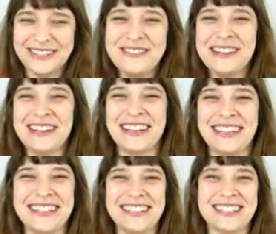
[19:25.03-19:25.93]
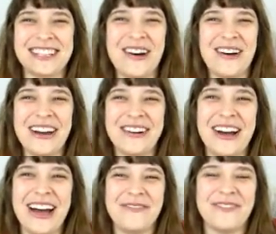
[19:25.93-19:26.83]
so I don't
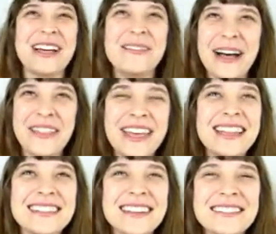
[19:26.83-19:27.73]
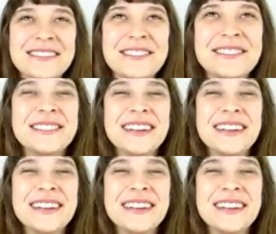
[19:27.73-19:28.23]
know how I feel about this.